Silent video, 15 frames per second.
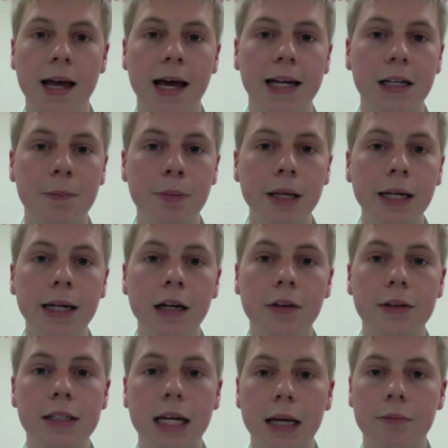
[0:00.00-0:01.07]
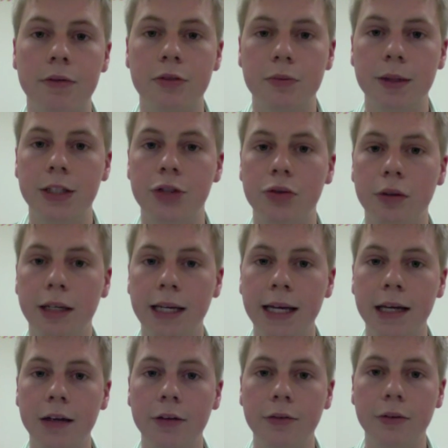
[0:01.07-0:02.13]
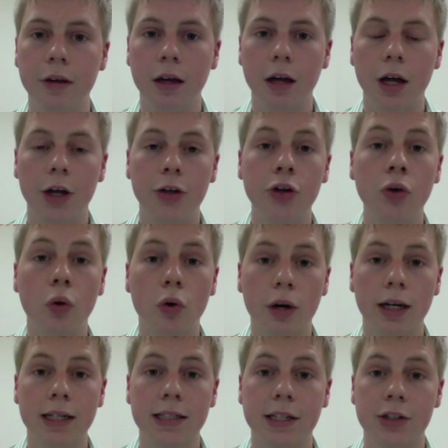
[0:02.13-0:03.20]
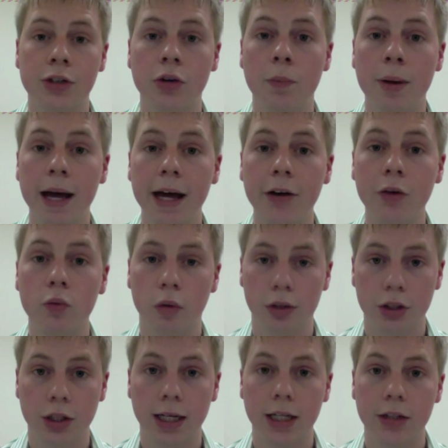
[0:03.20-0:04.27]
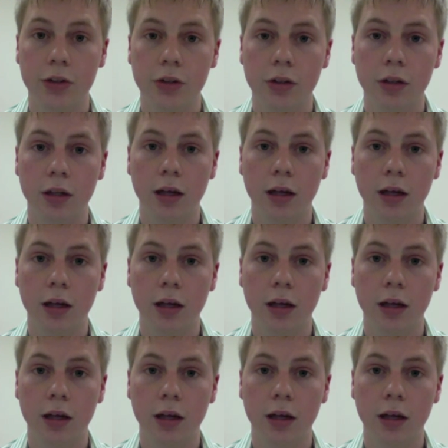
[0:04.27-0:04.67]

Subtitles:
And depending on the type of speech you give, your organizational pattern will change.